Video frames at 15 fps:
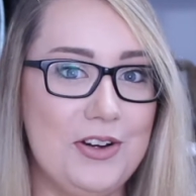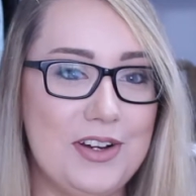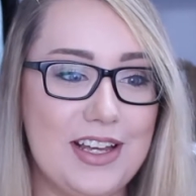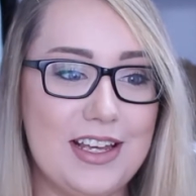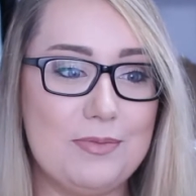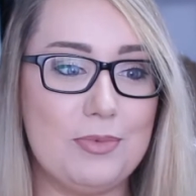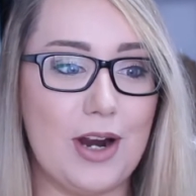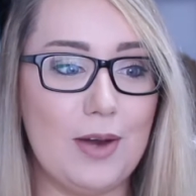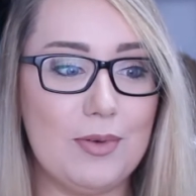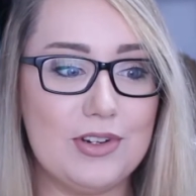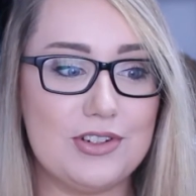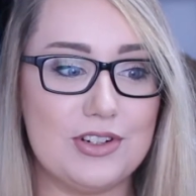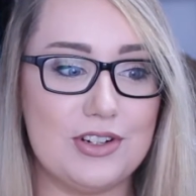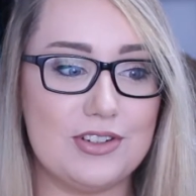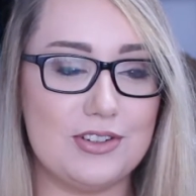It probably
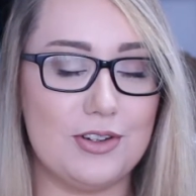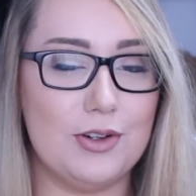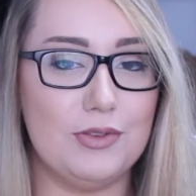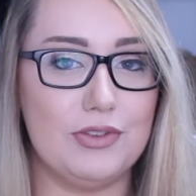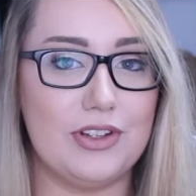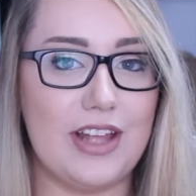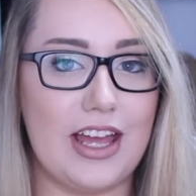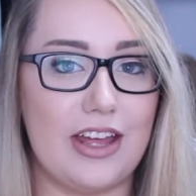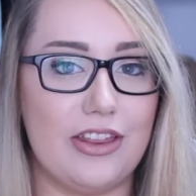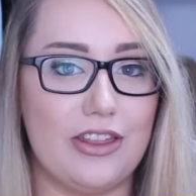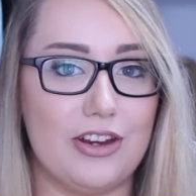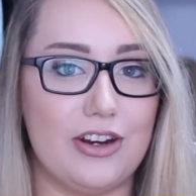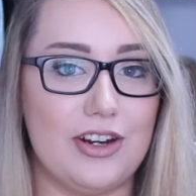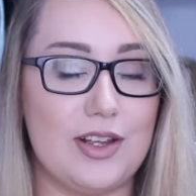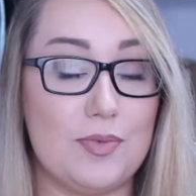should have sold for like
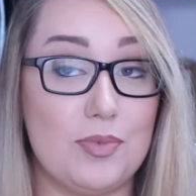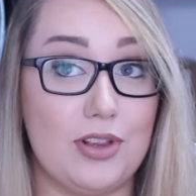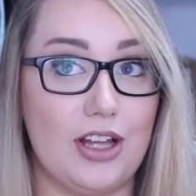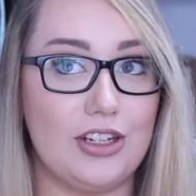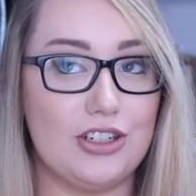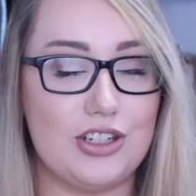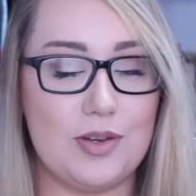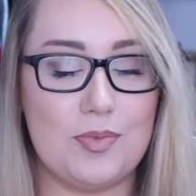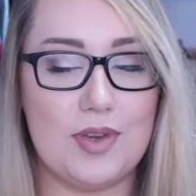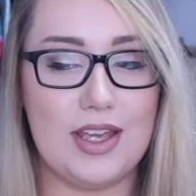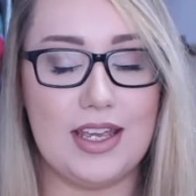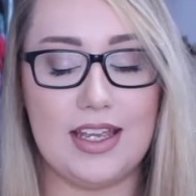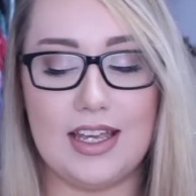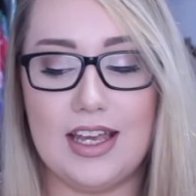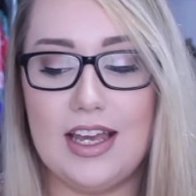thirty plus
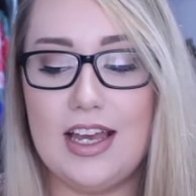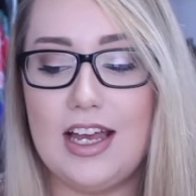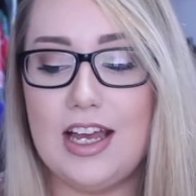shipping.